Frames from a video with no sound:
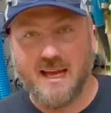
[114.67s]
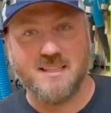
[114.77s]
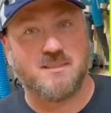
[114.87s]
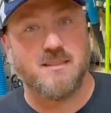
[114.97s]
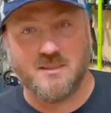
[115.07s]

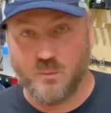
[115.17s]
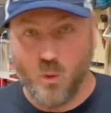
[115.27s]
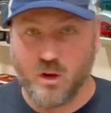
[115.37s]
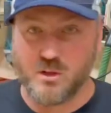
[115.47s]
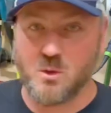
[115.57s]
it's it's
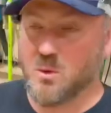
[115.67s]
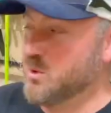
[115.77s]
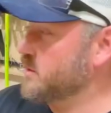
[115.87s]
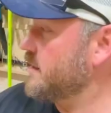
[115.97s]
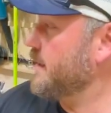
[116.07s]
water
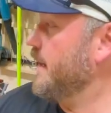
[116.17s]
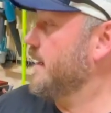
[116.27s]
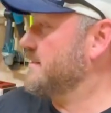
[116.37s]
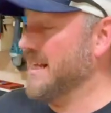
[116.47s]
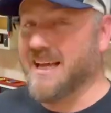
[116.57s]
cooled.
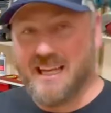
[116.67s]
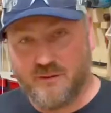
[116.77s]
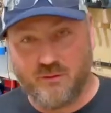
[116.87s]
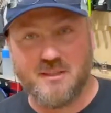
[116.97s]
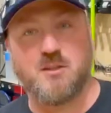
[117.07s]
Uh, it's got
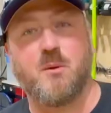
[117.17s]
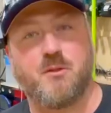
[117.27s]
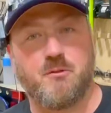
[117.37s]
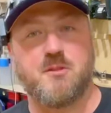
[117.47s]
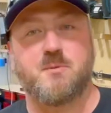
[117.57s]
antifreeze
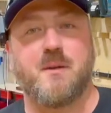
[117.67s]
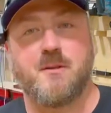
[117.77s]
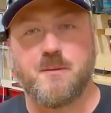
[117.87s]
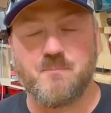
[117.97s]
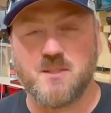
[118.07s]
going through the
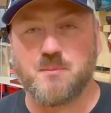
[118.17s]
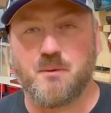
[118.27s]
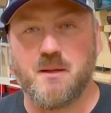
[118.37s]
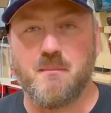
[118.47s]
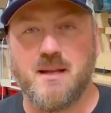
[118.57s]
spindle. It's a
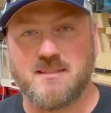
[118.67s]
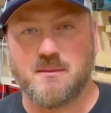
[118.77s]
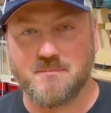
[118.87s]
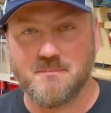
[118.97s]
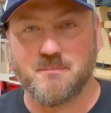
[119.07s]
pretty
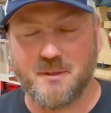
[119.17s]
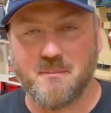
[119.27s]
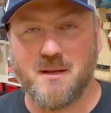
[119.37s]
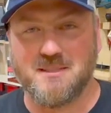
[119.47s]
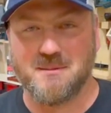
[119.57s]
amazing, pretty
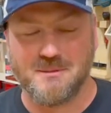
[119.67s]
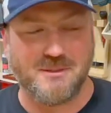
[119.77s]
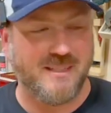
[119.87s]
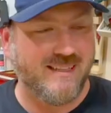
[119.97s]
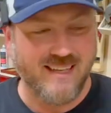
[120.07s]
amazing
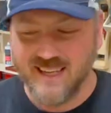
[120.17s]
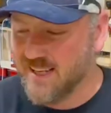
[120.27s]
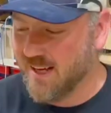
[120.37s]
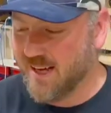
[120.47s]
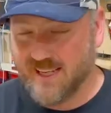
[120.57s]
machine,
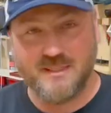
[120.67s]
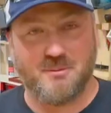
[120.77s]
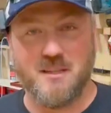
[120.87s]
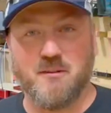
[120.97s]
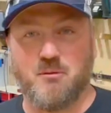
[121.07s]
uh, and it's
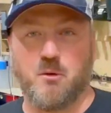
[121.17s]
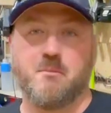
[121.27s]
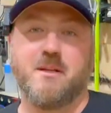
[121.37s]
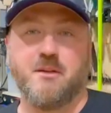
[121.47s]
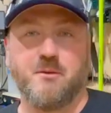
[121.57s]
really
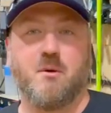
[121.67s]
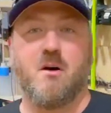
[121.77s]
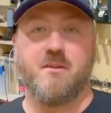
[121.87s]
afforded me to do all